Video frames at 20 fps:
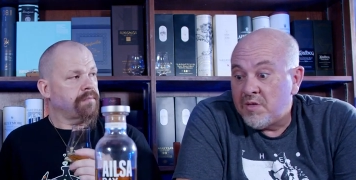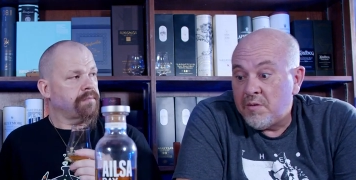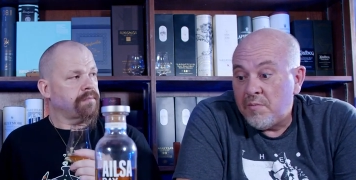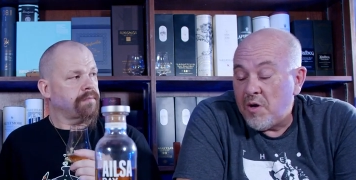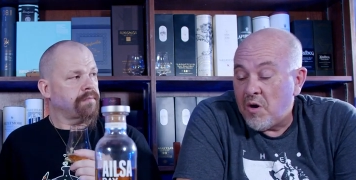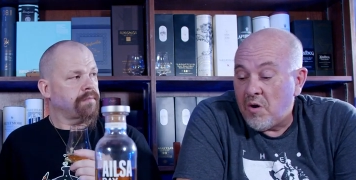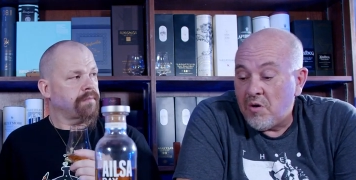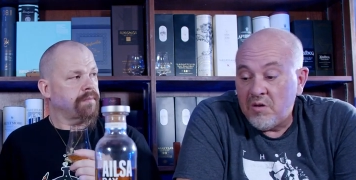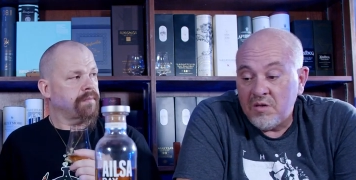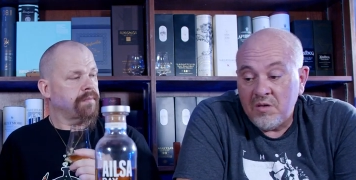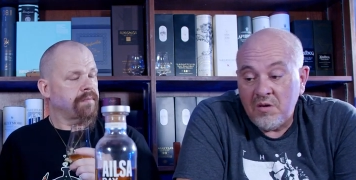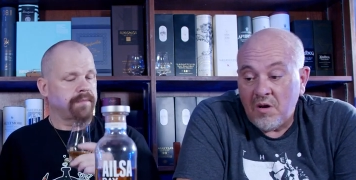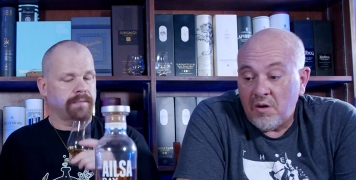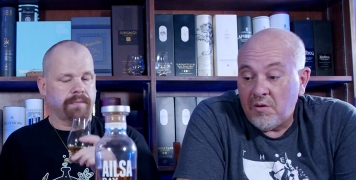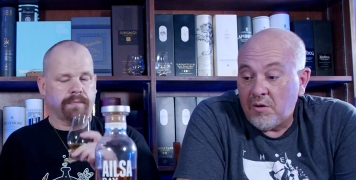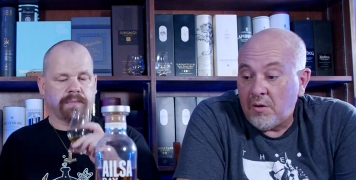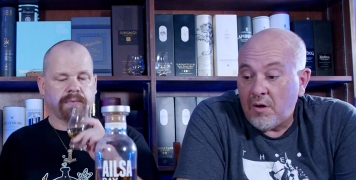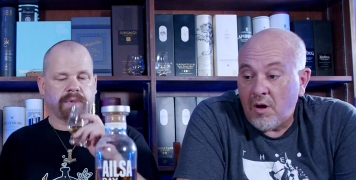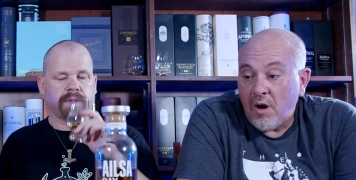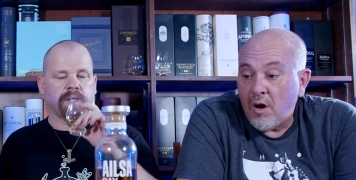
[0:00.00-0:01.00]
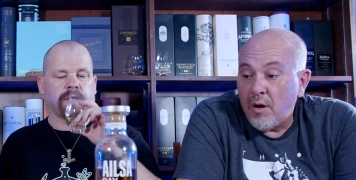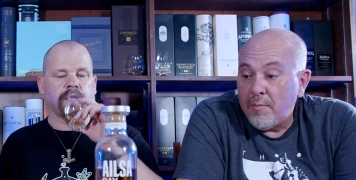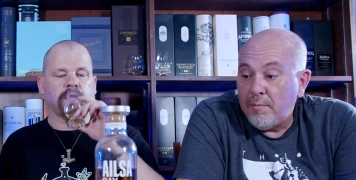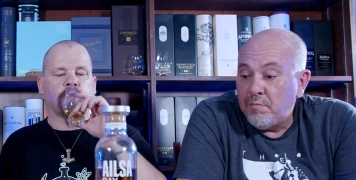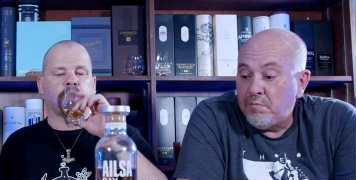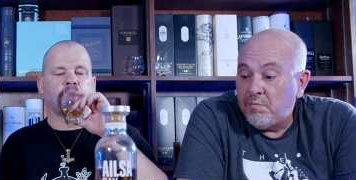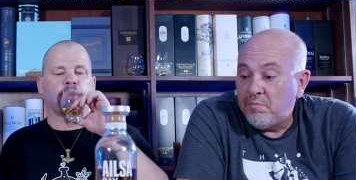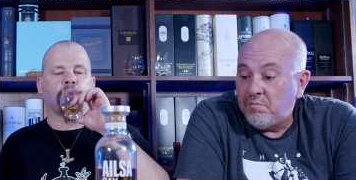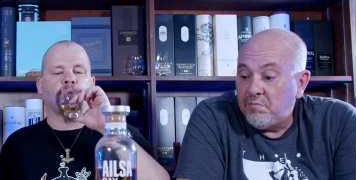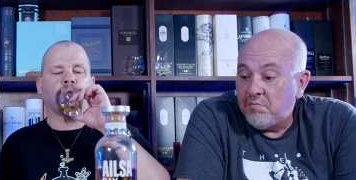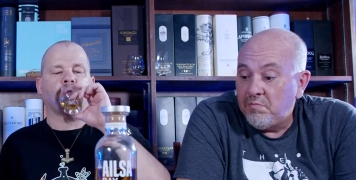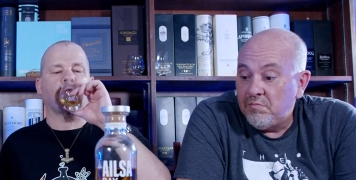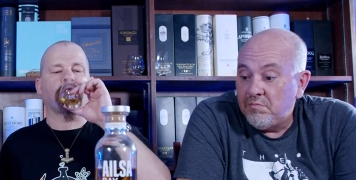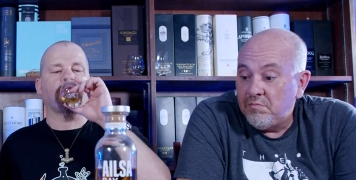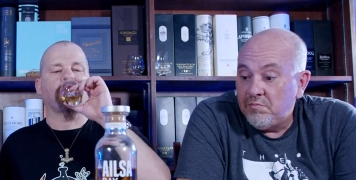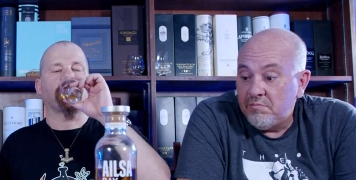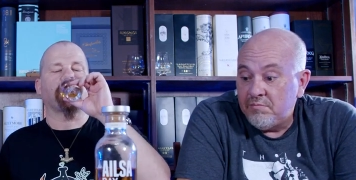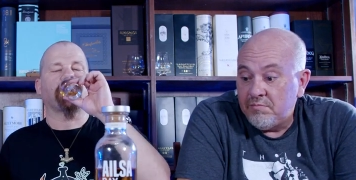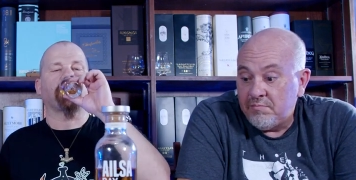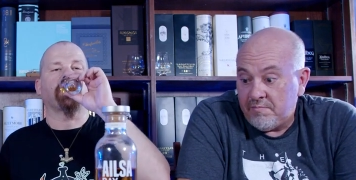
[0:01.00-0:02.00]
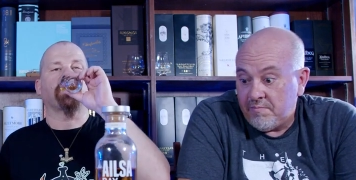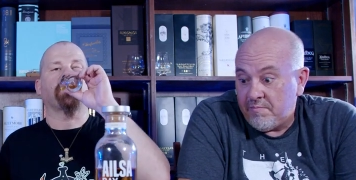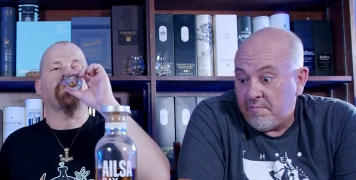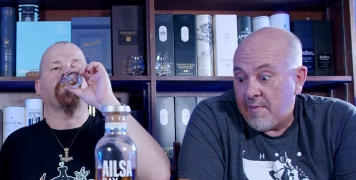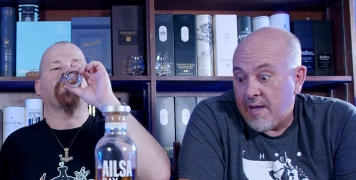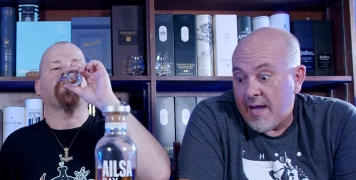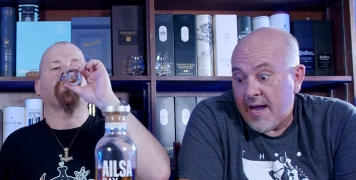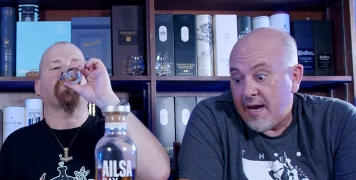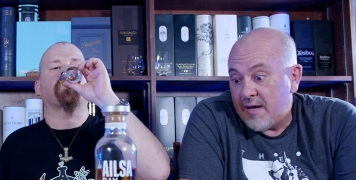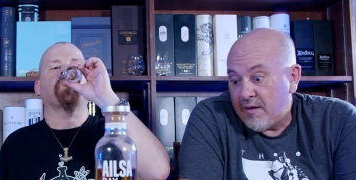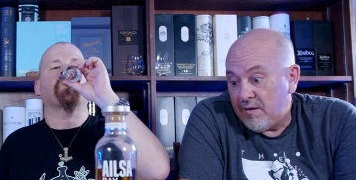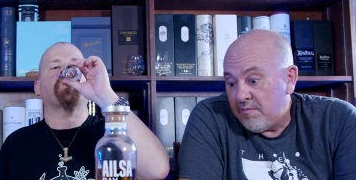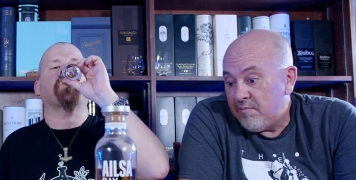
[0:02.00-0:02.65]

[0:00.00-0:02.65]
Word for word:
Speaker 1: to be honest, I'm... and